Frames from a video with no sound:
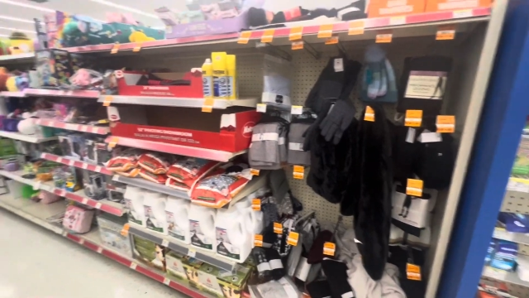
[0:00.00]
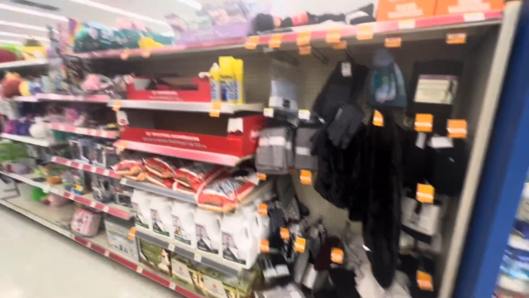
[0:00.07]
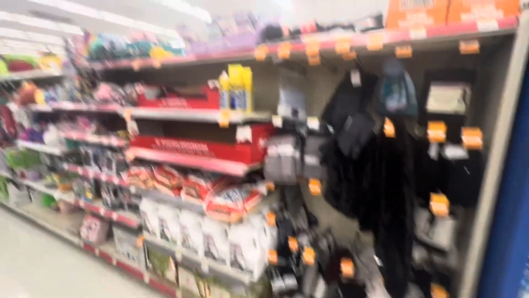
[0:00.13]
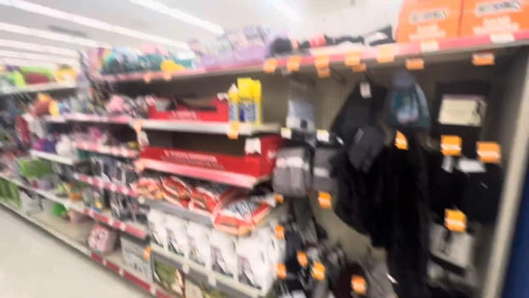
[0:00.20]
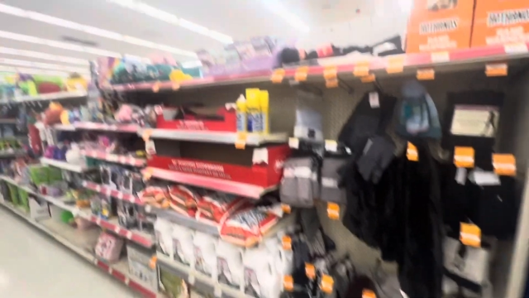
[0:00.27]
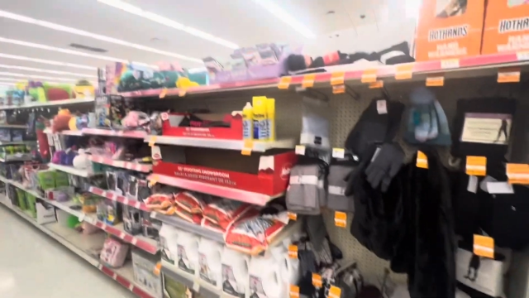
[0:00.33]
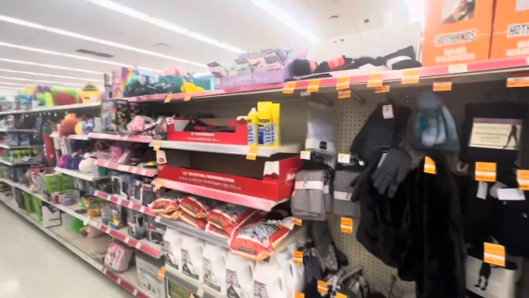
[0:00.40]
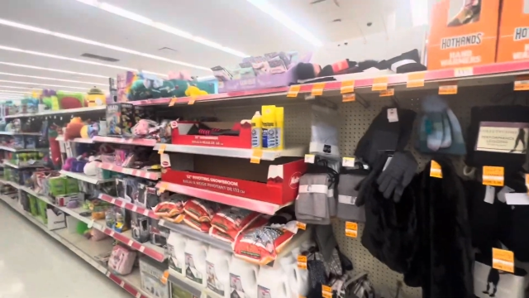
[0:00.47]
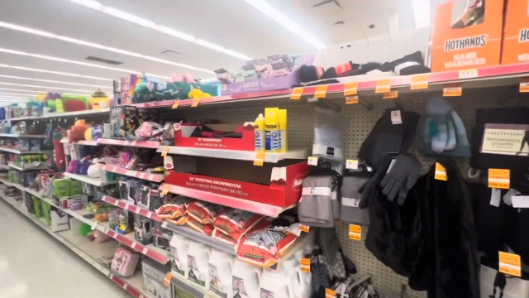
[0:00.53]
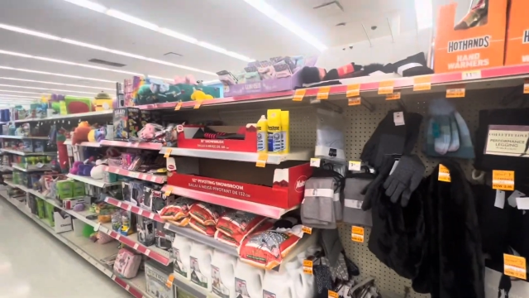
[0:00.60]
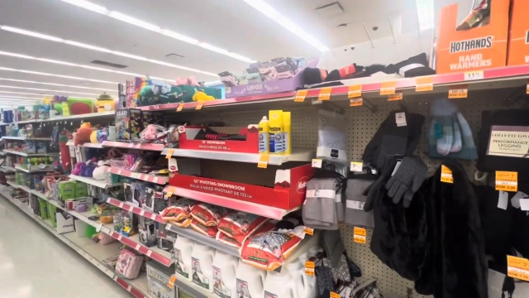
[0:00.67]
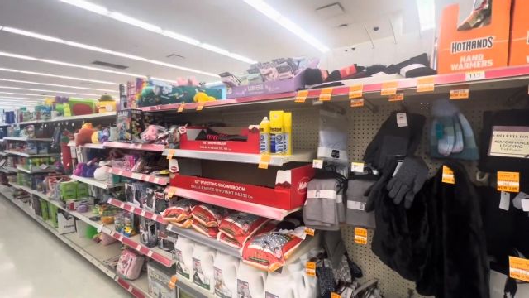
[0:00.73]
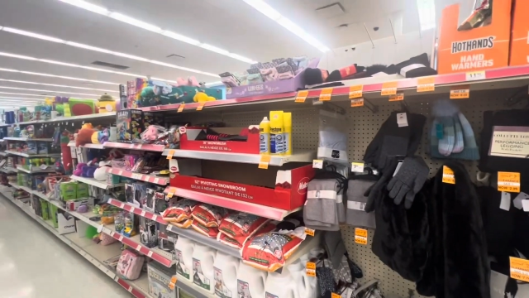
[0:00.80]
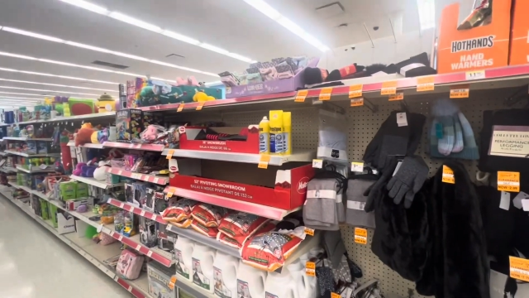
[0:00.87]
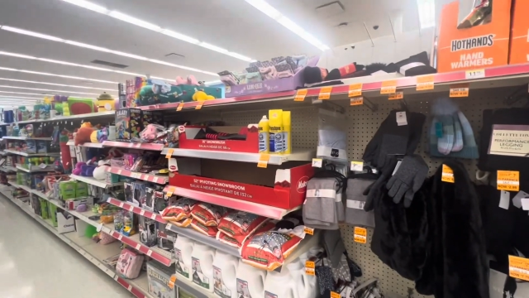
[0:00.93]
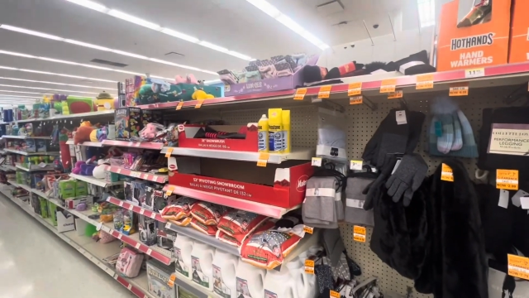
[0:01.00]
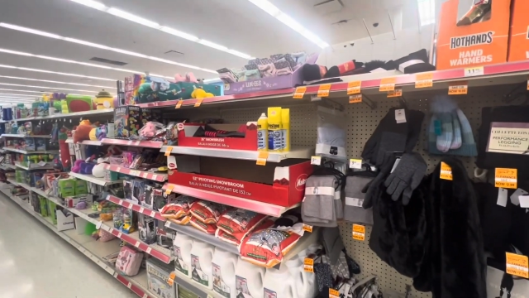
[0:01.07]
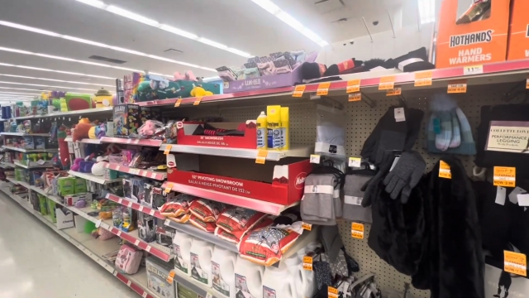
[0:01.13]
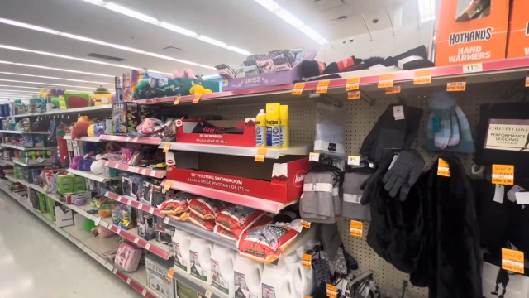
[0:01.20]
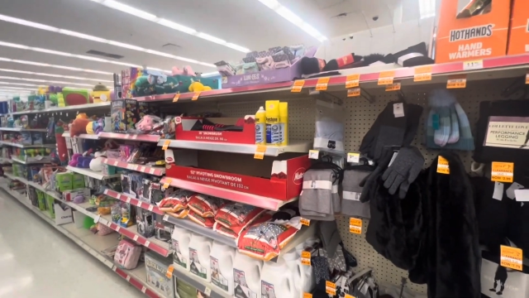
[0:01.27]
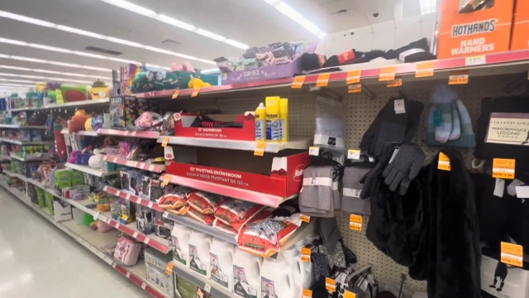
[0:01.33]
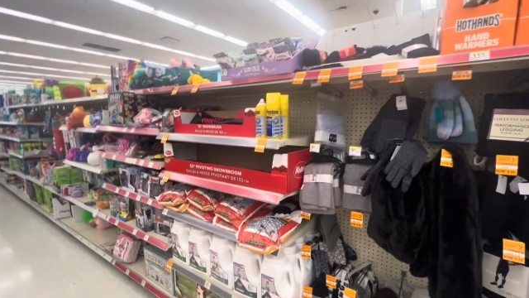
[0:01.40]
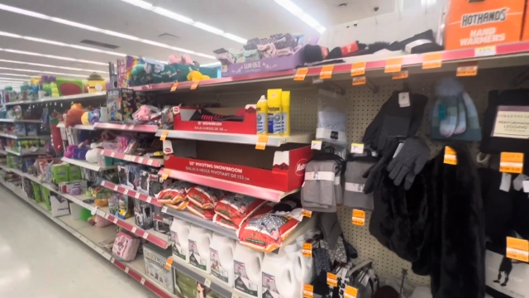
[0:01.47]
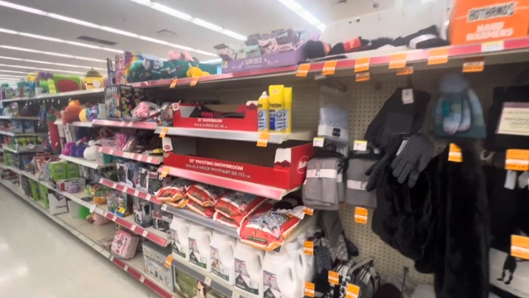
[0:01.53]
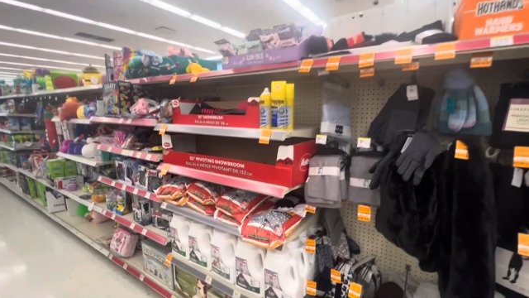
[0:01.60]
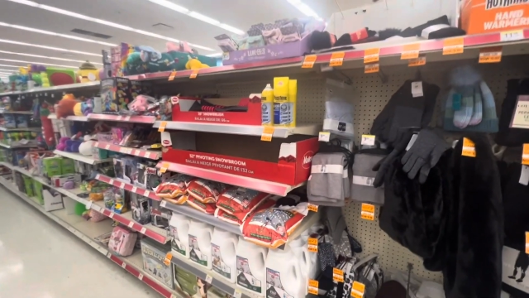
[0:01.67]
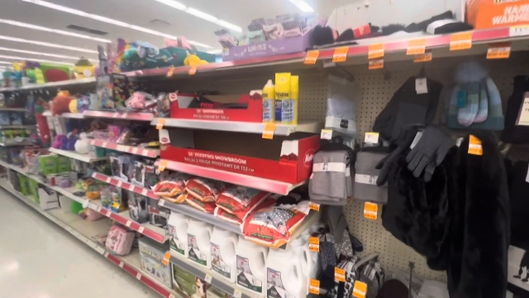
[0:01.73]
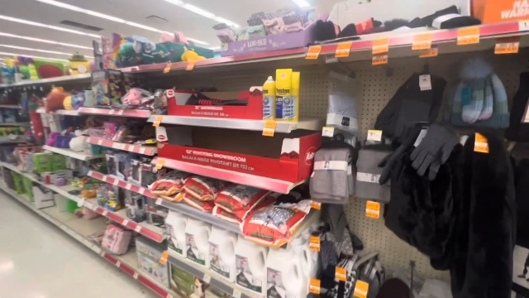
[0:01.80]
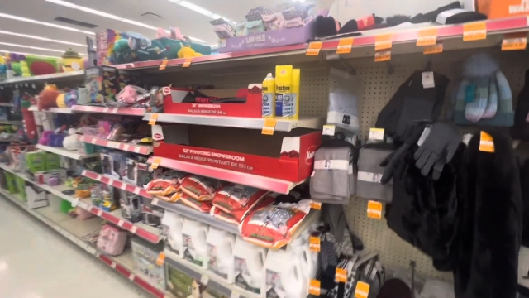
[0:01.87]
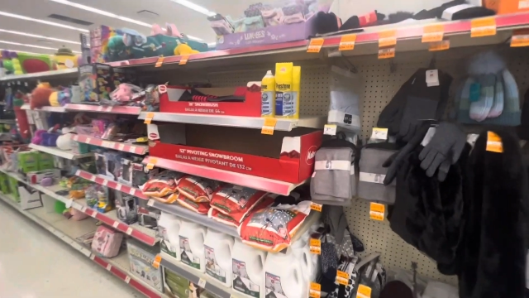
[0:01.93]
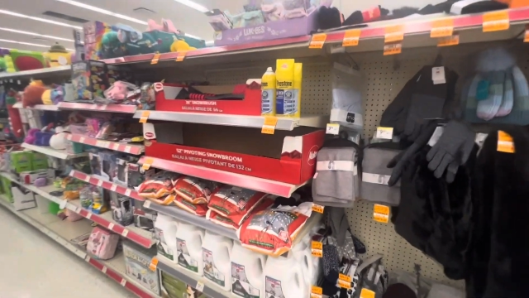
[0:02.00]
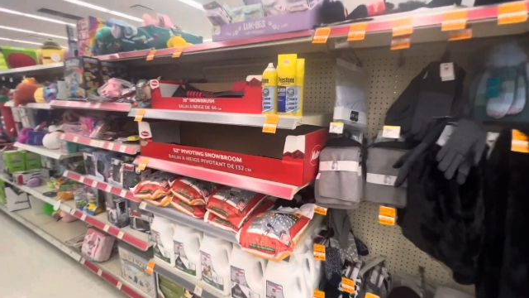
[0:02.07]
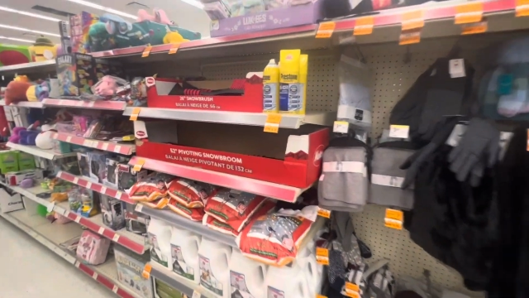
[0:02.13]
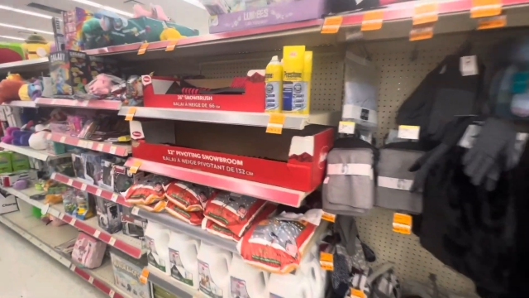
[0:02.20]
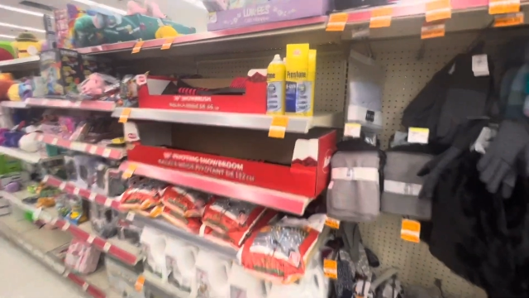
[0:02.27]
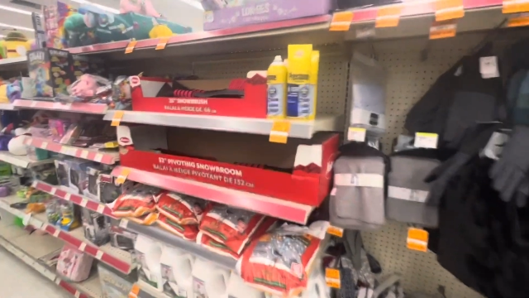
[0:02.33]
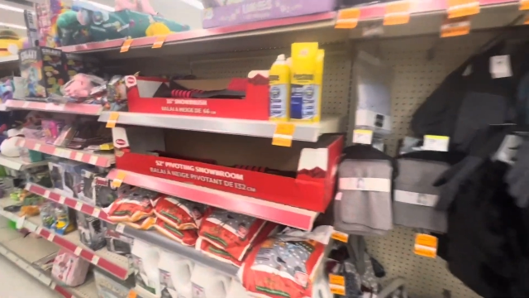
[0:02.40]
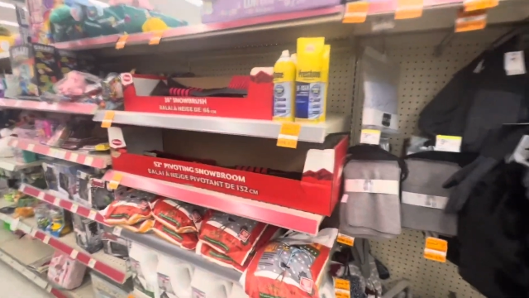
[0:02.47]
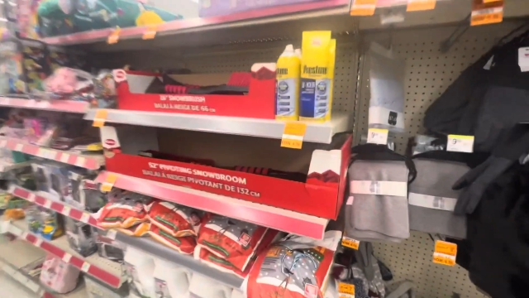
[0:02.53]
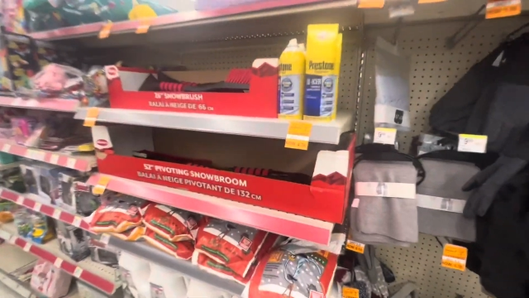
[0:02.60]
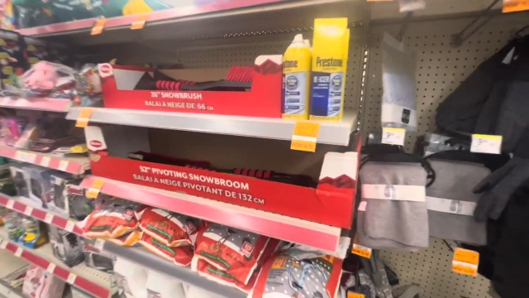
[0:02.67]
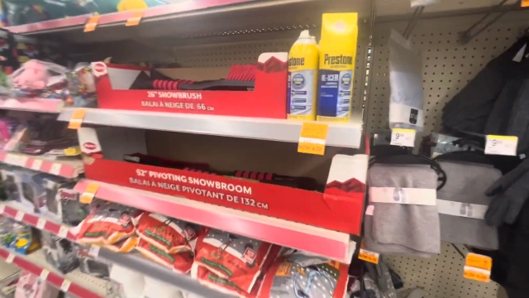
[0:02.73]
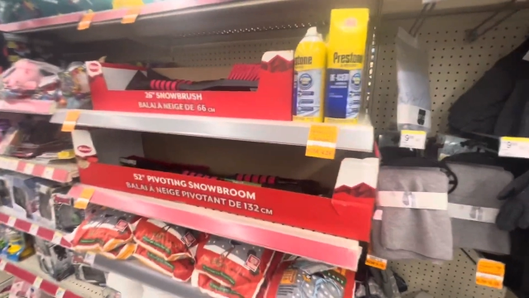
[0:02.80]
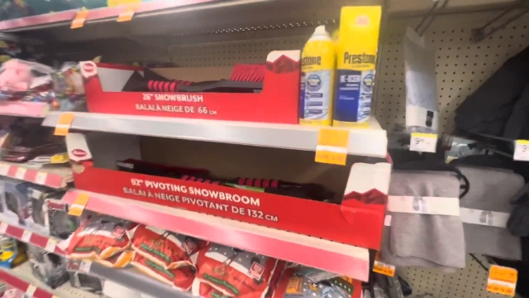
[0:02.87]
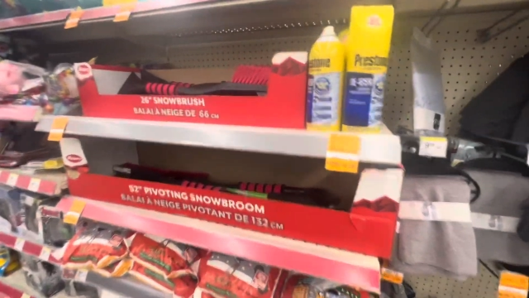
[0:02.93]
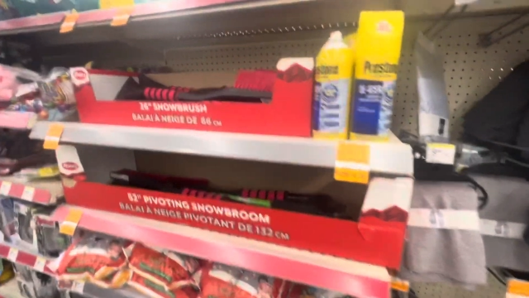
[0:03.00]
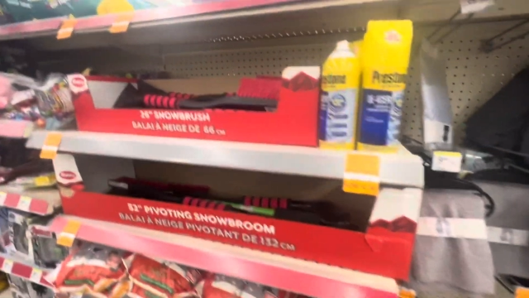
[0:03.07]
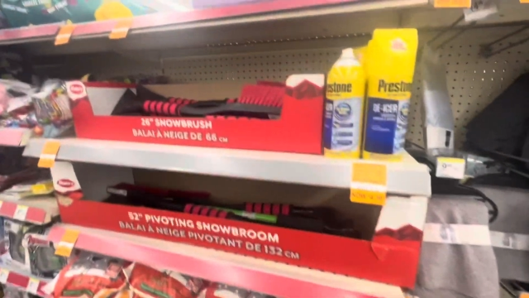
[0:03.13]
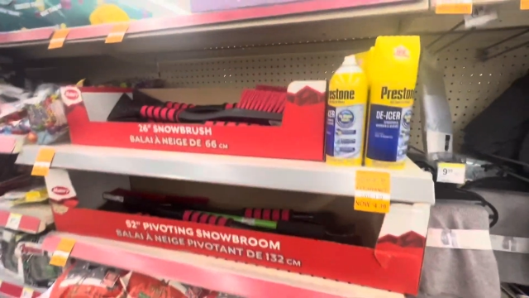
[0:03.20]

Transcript: Nobody's mouth can be seen.